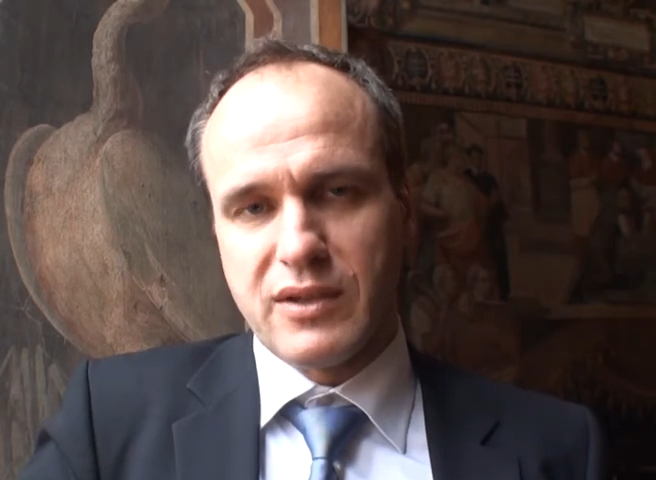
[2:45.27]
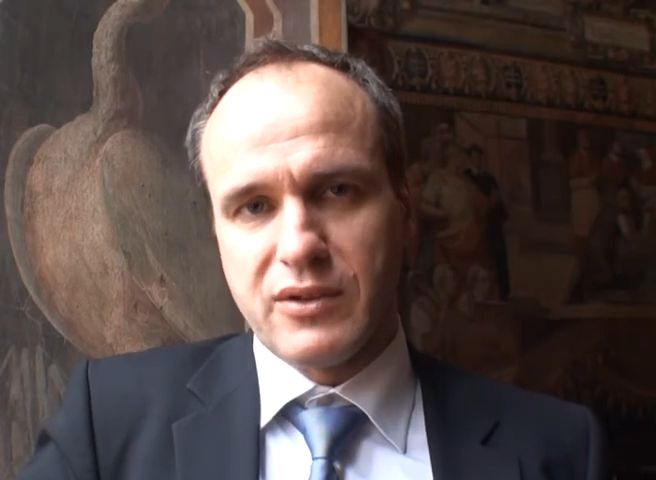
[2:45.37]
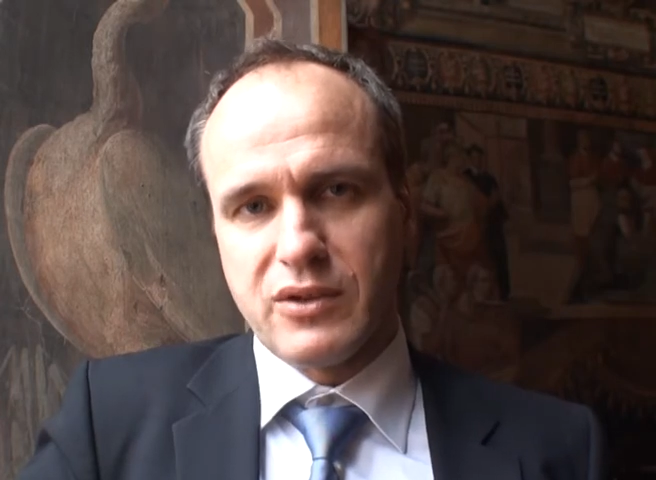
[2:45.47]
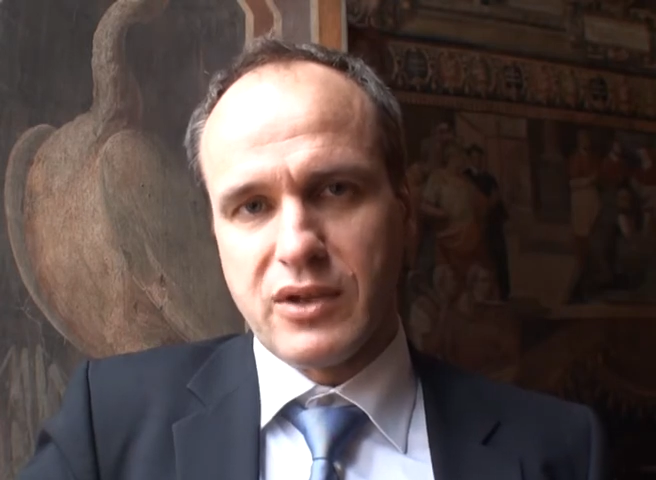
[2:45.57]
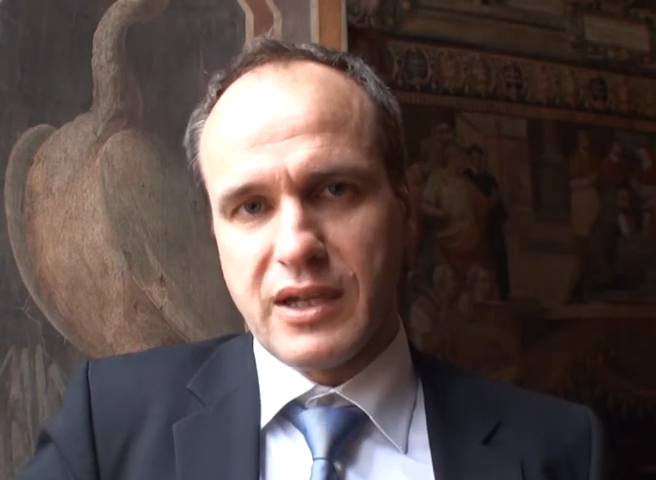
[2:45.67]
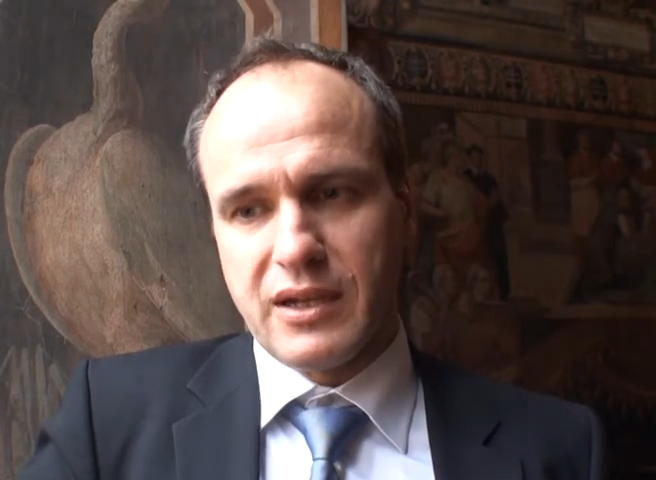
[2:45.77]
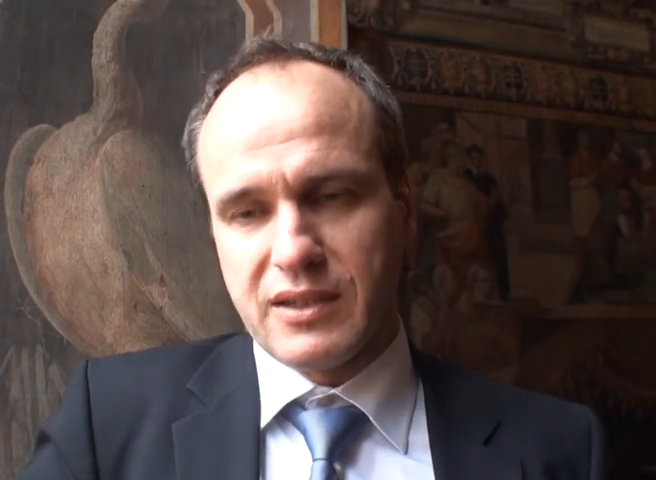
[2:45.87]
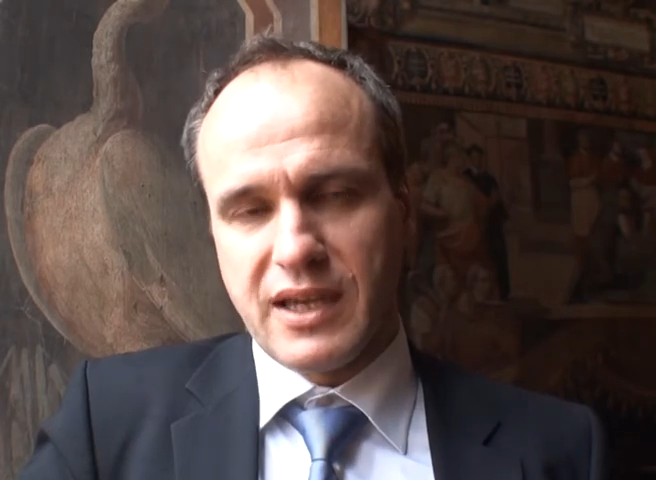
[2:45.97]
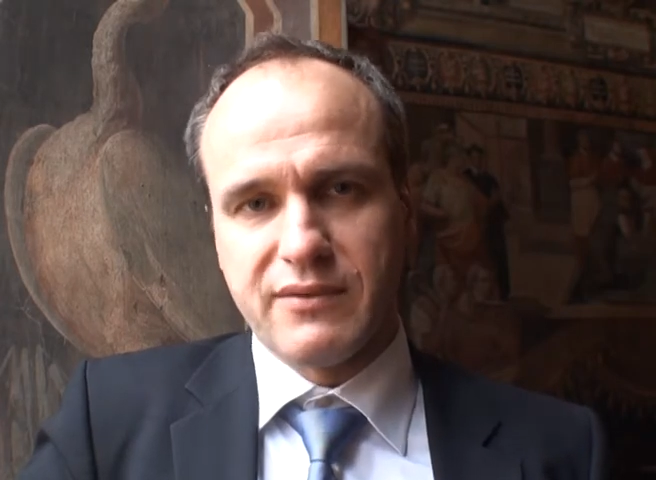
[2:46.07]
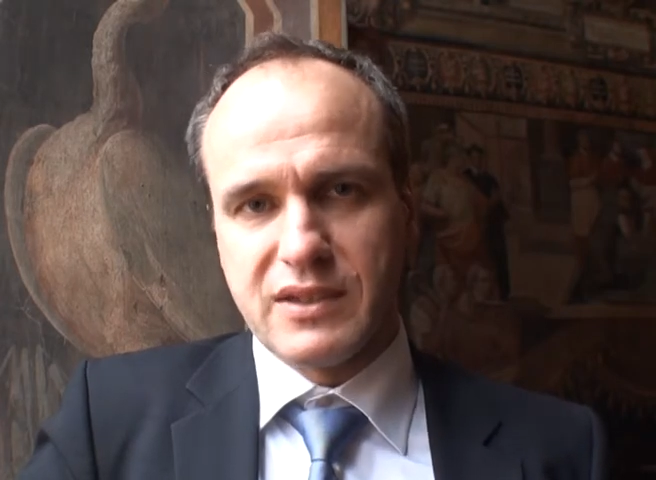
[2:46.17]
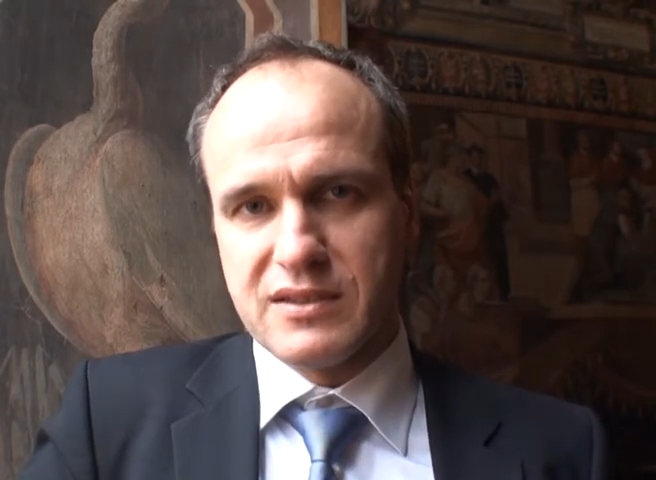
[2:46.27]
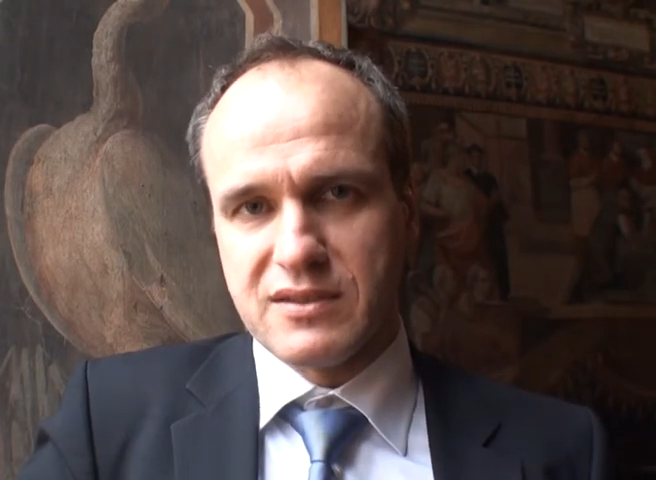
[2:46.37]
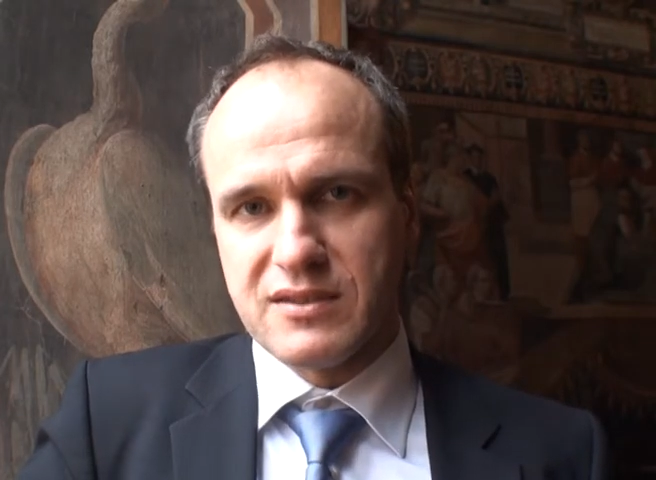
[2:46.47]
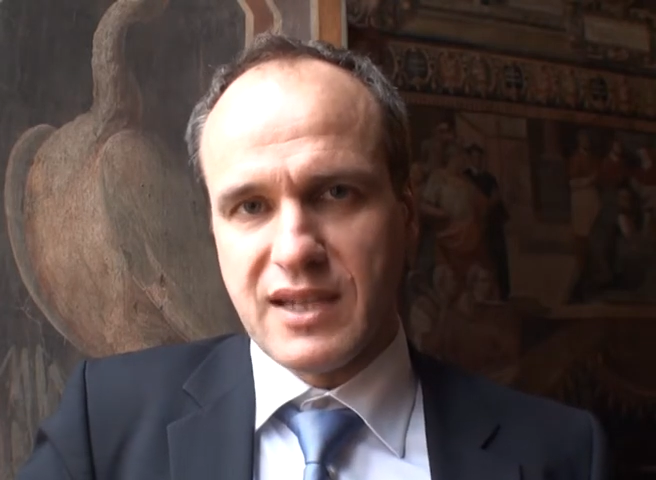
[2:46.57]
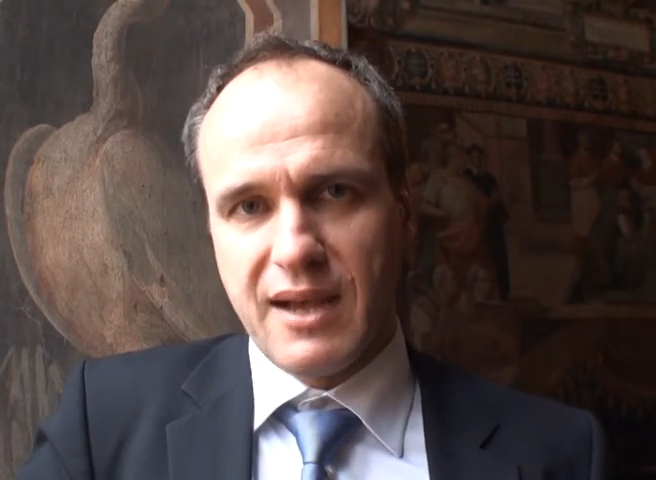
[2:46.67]
whether or not the
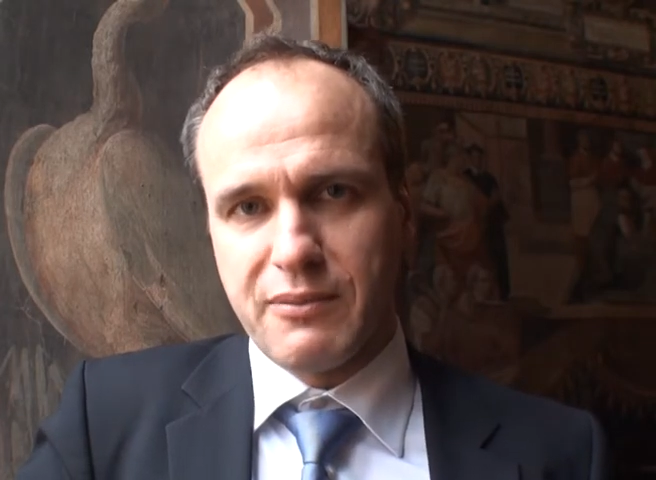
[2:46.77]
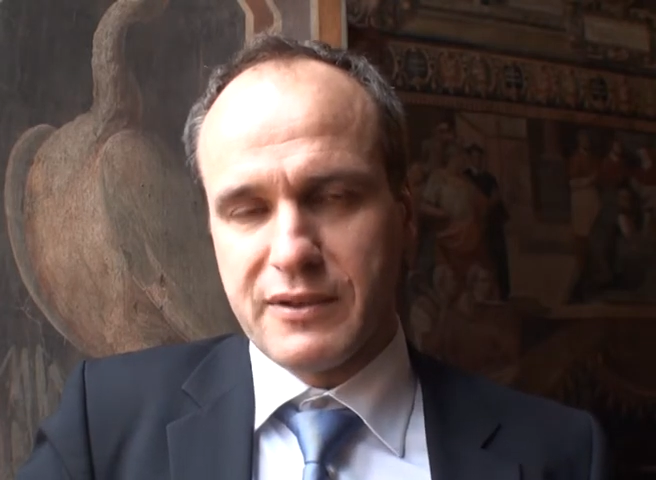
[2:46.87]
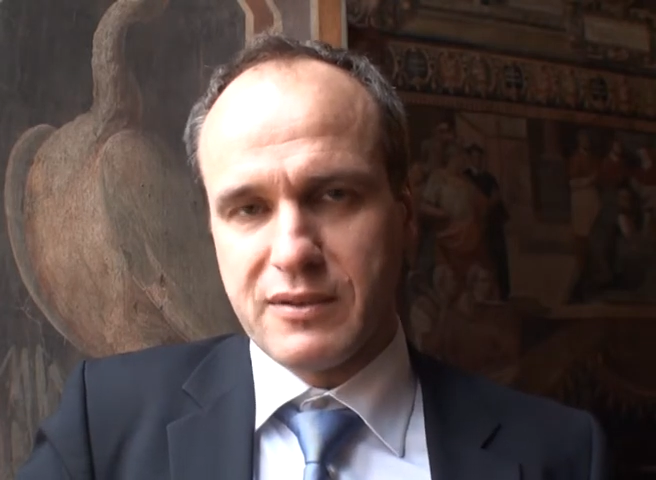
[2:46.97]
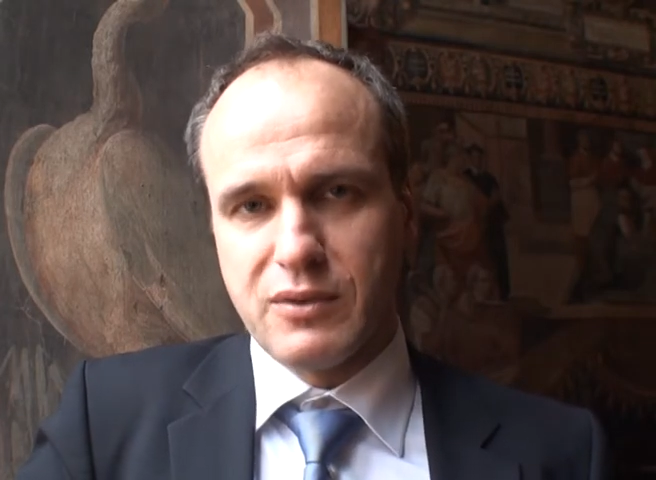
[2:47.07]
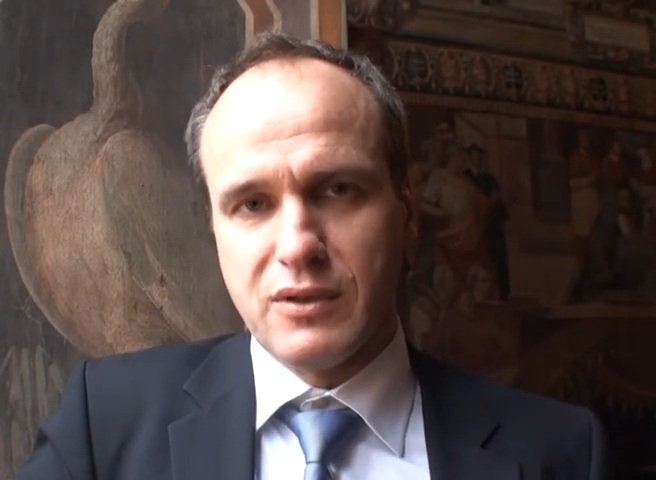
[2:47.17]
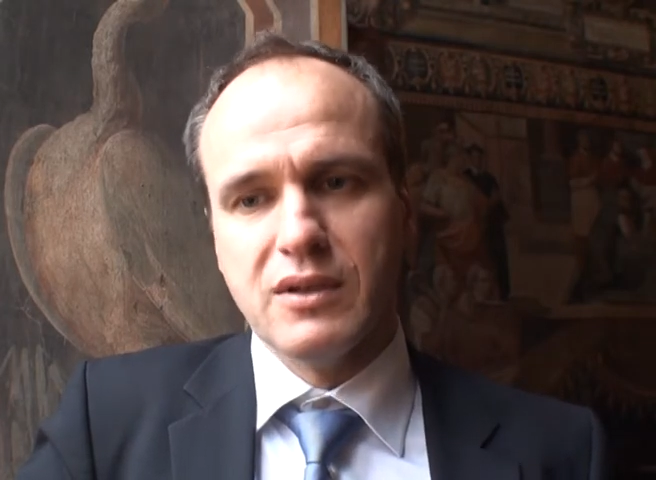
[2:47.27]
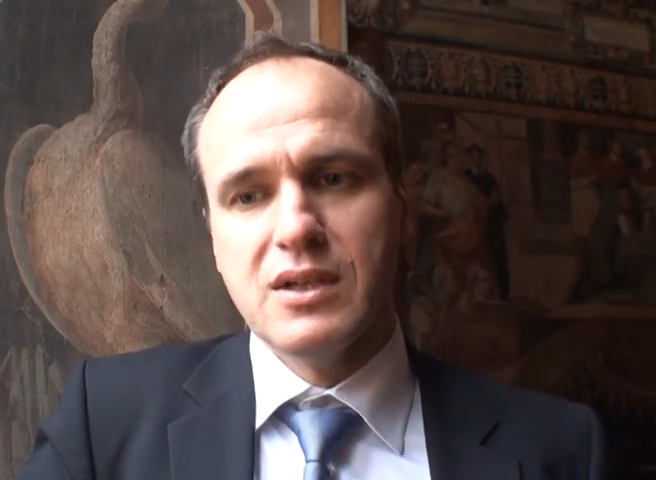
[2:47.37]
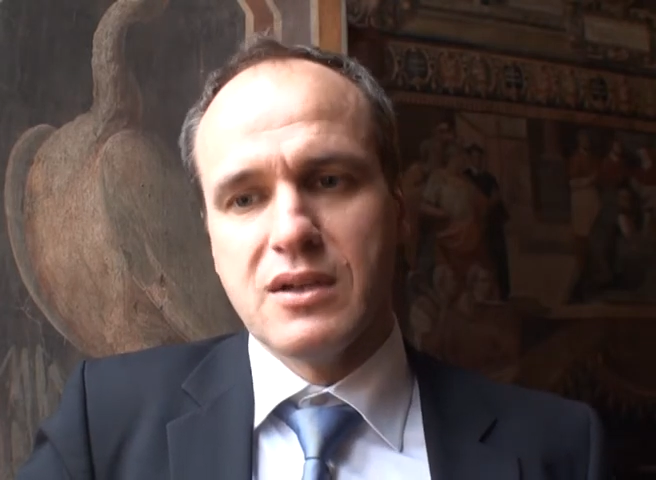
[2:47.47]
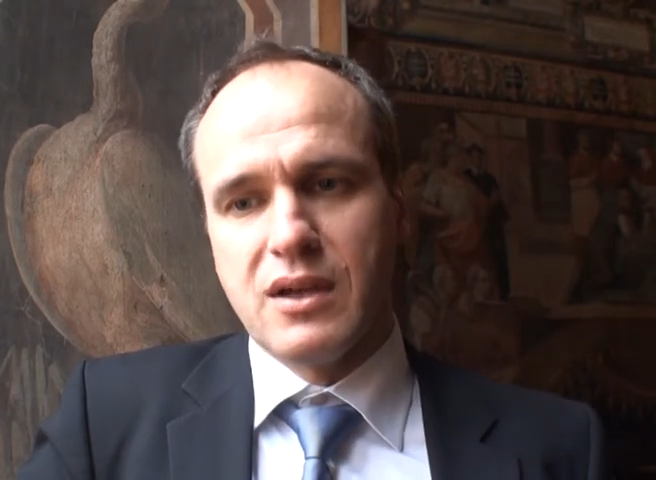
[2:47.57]
evidence is applicable